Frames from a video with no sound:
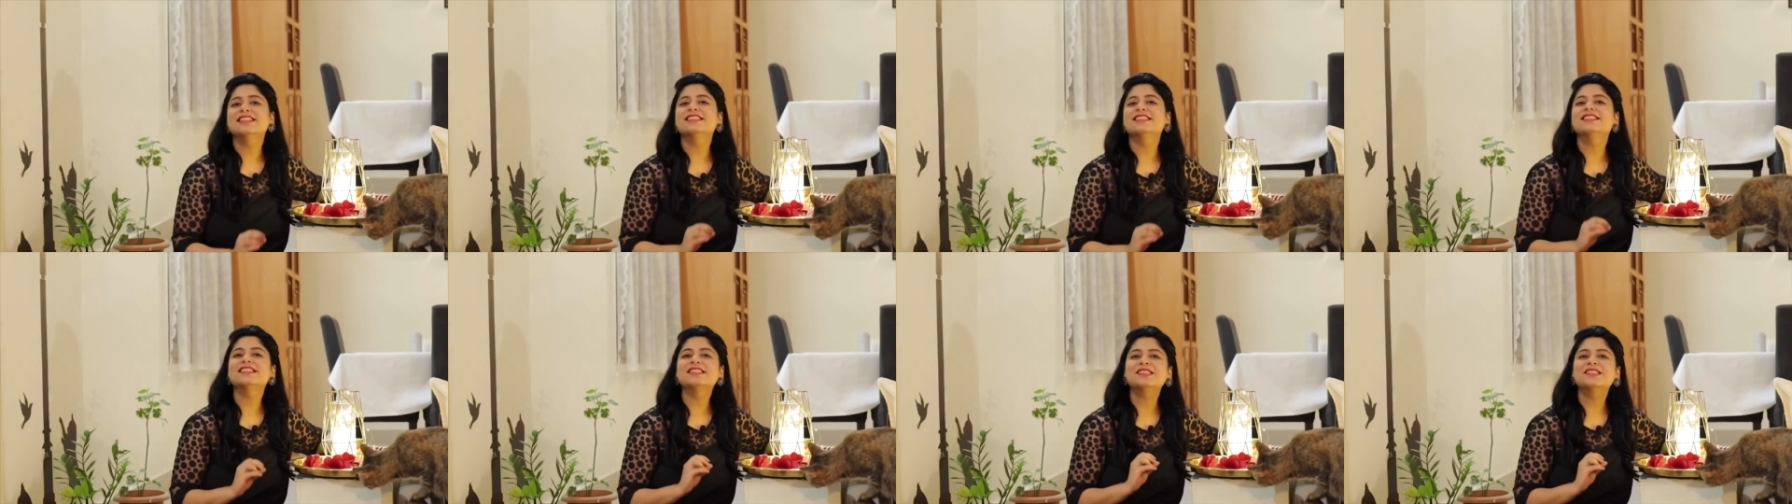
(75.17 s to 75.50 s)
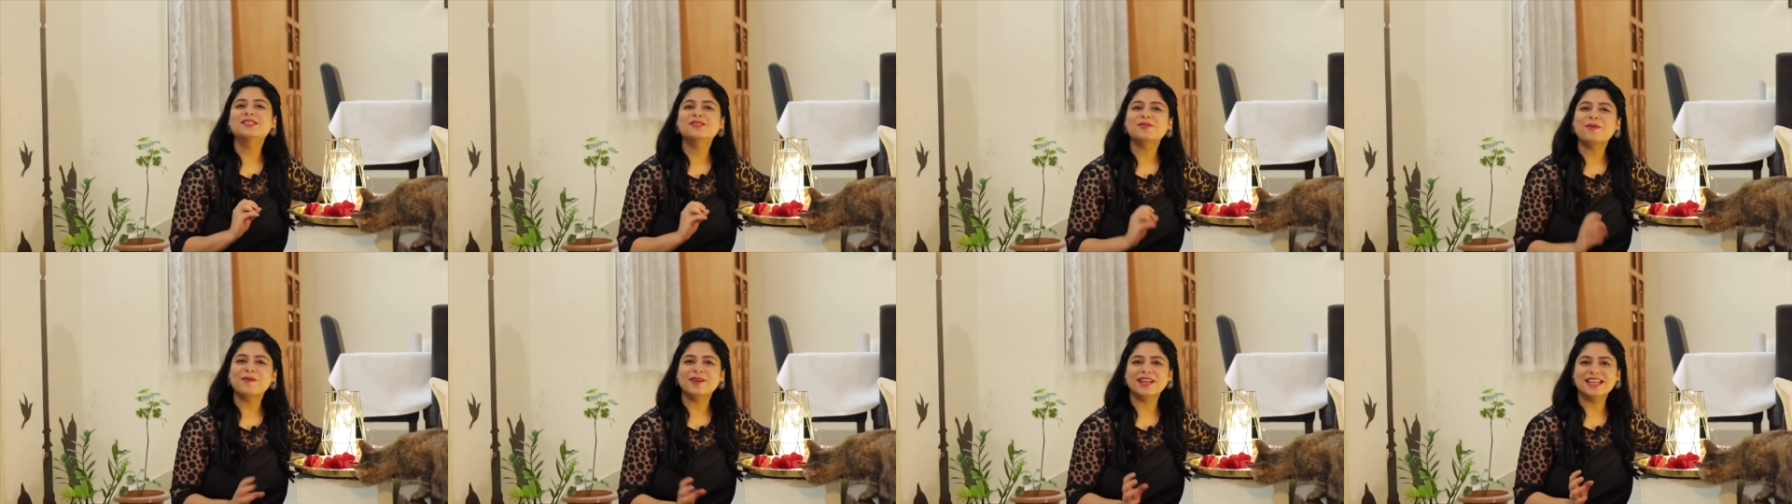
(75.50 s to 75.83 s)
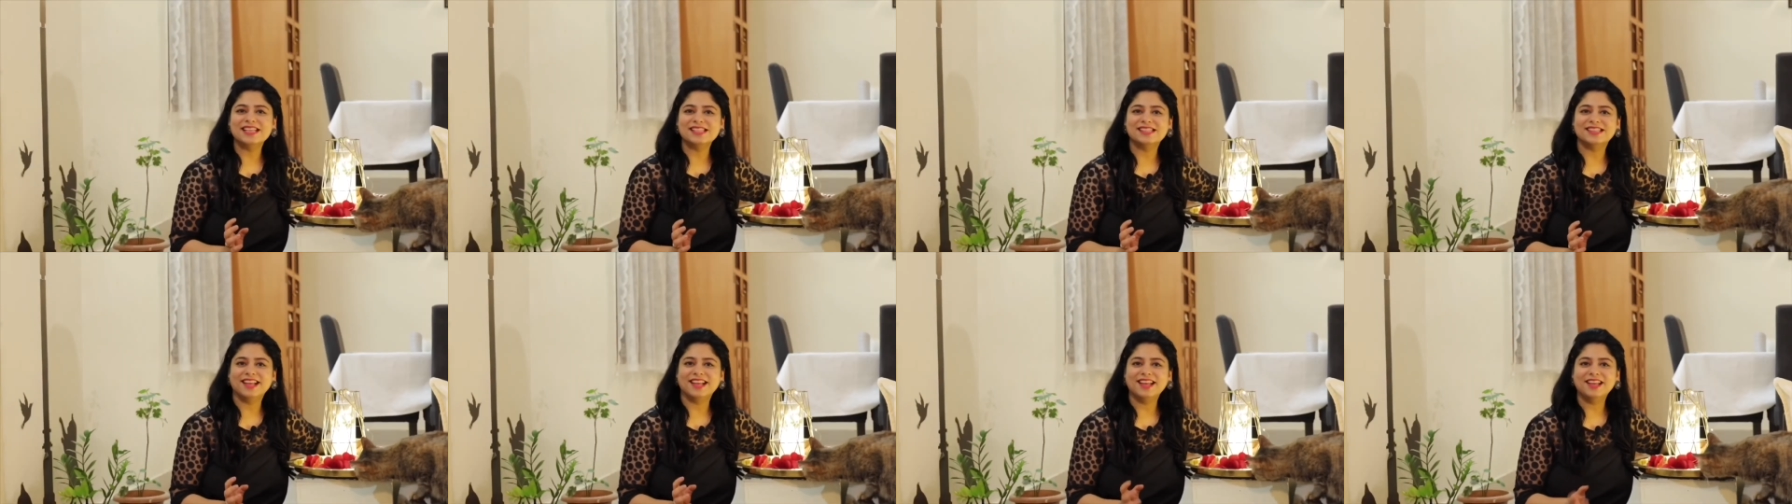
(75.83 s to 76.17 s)
so
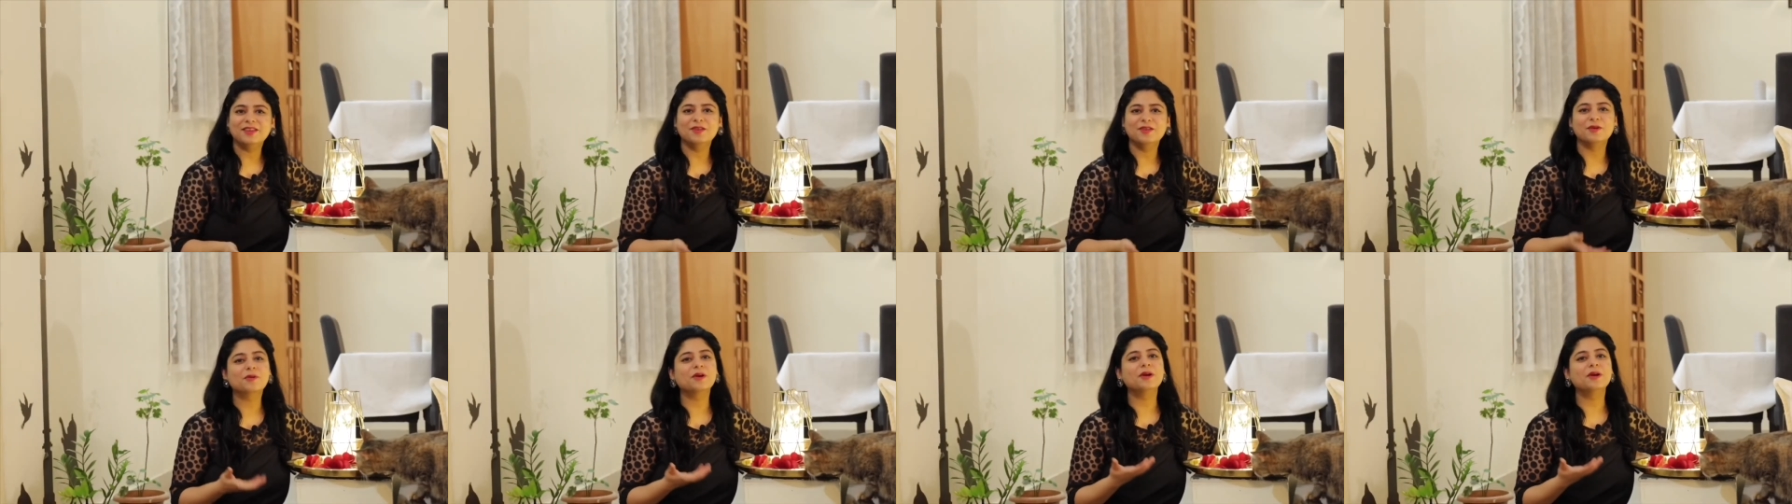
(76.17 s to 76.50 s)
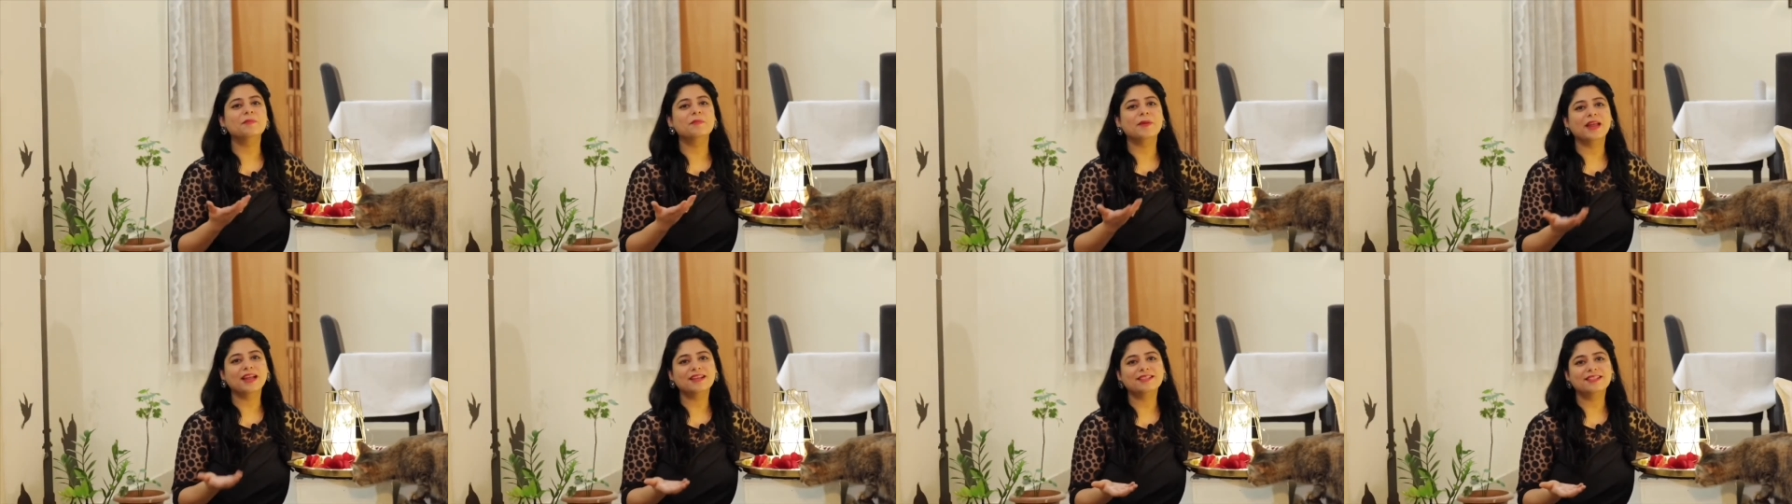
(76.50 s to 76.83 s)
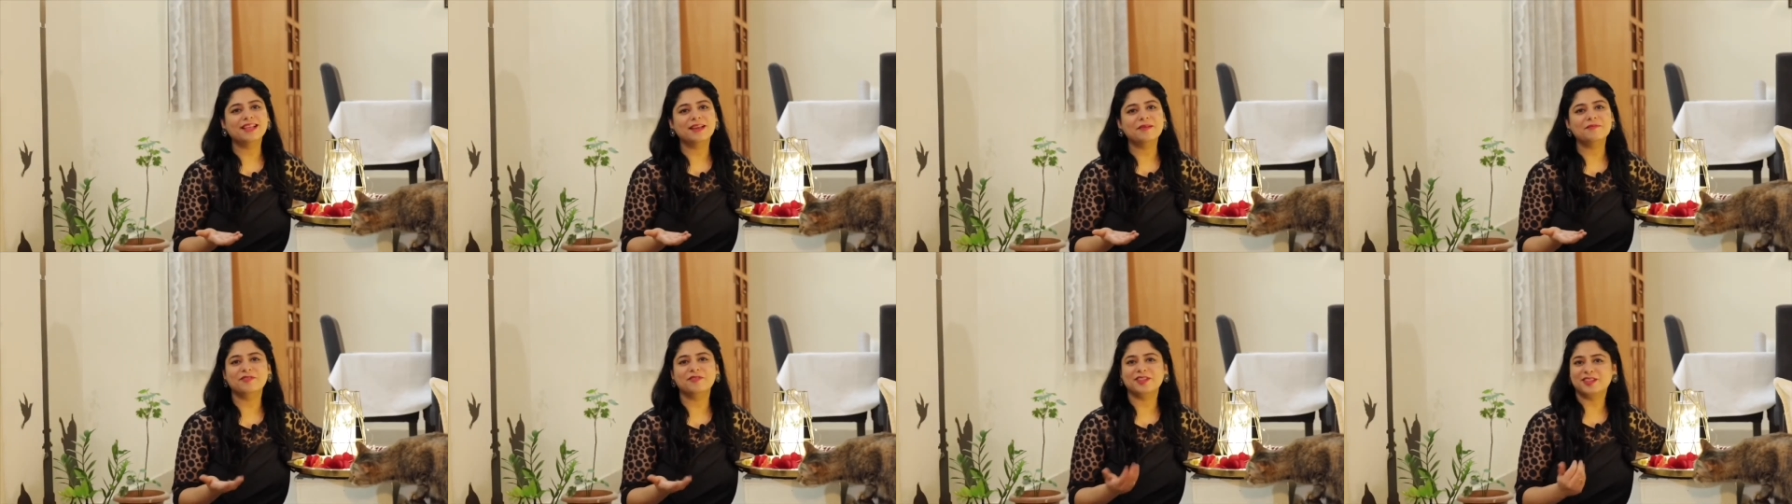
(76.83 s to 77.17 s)
easy, you could make them
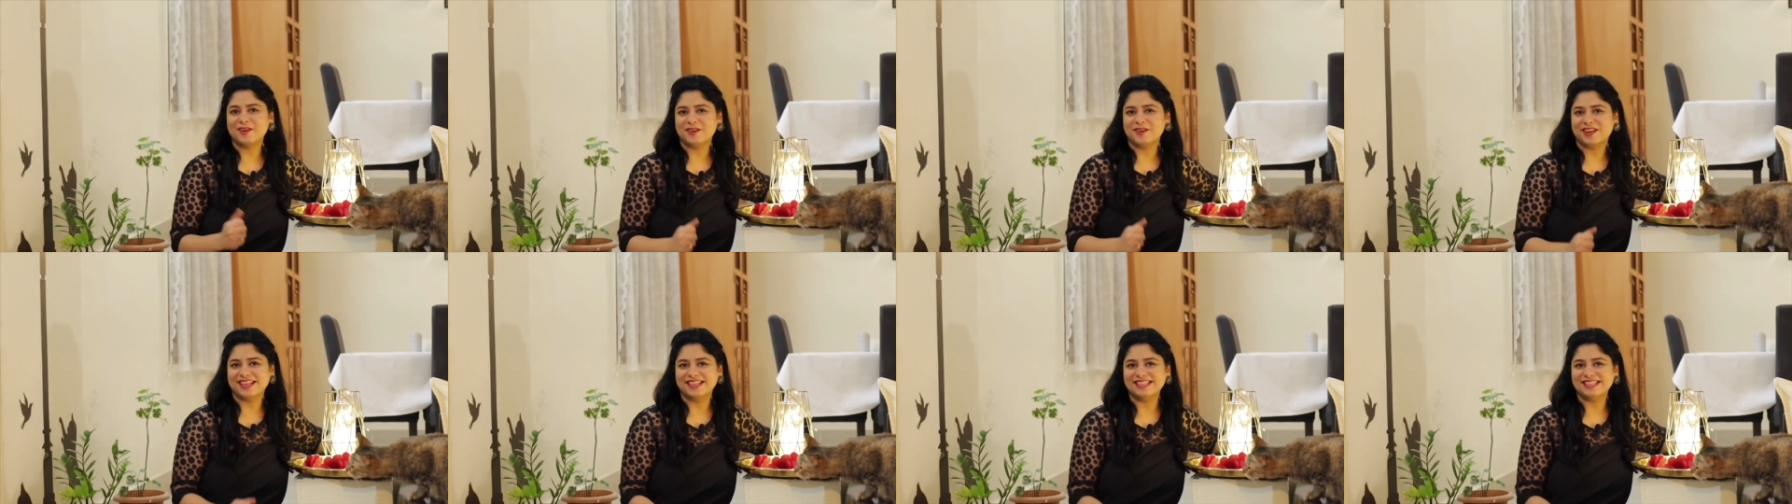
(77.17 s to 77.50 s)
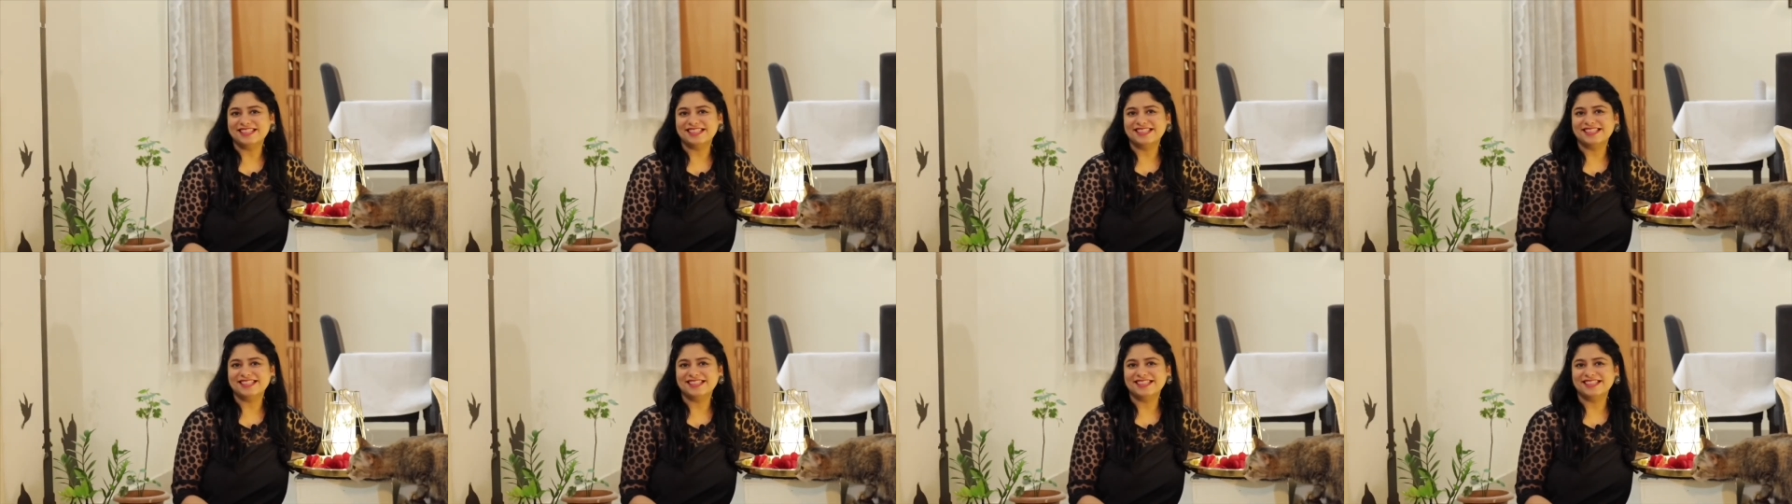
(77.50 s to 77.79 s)
with your kids.